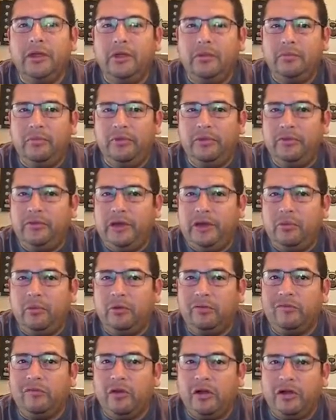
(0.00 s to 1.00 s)
Being that I
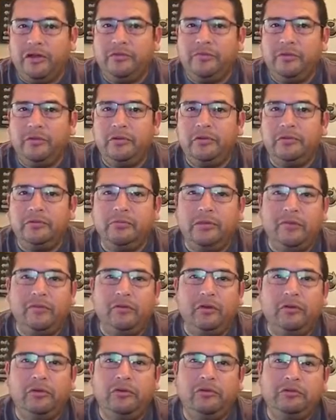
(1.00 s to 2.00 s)
work for hospitals, my
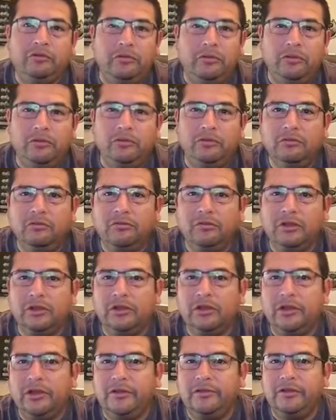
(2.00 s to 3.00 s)
vote is for the use of thin
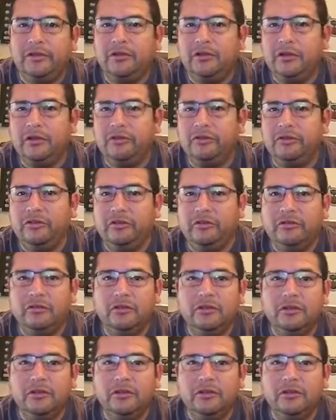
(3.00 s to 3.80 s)
client technologies.